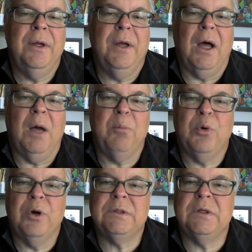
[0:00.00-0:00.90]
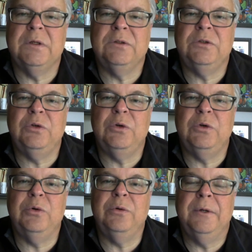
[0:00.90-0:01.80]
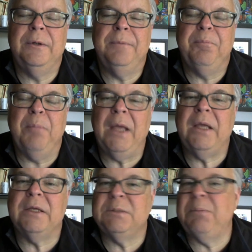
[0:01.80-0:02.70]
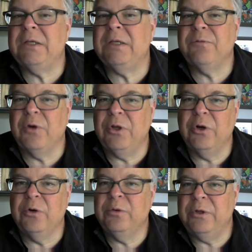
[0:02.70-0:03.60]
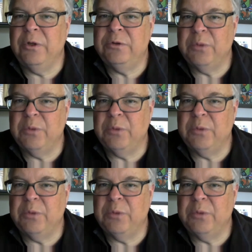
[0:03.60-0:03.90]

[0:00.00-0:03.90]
uh, person to make a space for you you to